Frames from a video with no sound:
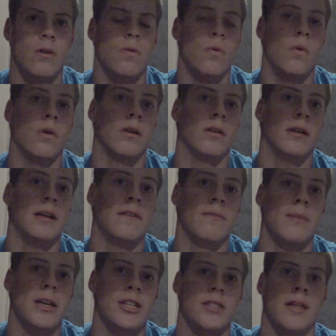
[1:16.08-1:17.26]
or
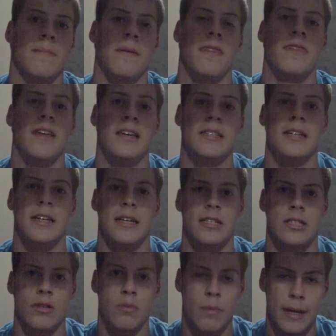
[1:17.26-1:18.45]
information that Bethesda has
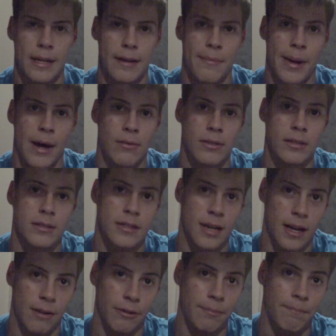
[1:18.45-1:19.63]
tweeted about
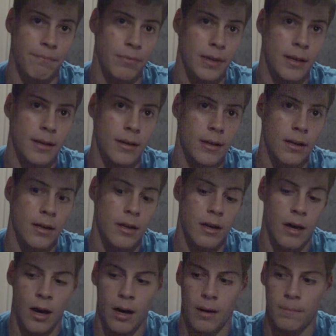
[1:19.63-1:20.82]

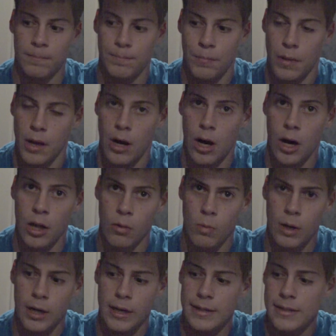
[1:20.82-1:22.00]
Skyrim.
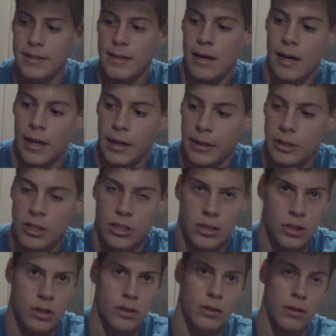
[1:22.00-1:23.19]
Otherwise, I
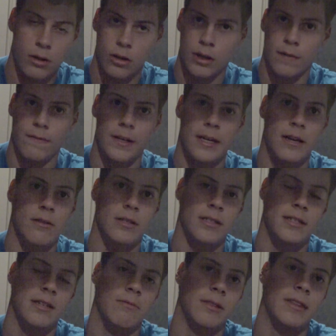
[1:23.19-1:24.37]
just look at videos and
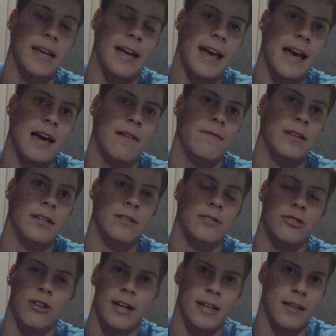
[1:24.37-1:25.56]
see what they have and
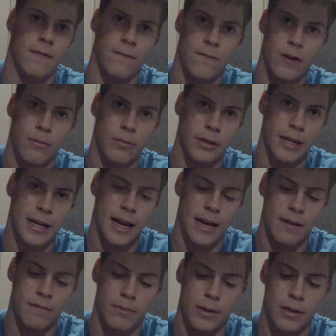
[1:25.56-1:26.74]
try to confirm what they
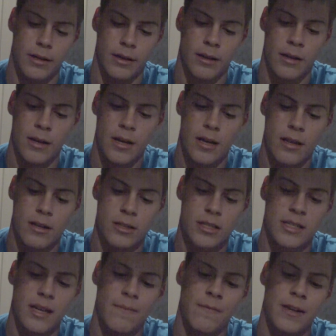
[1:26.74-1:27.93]
have, but there's
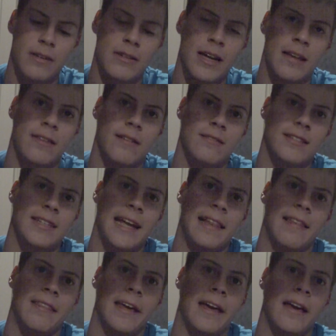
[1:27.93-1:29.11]
some videos out there saying
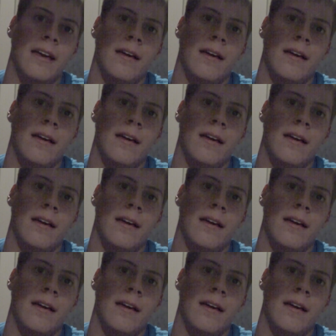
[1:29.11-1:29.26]
that they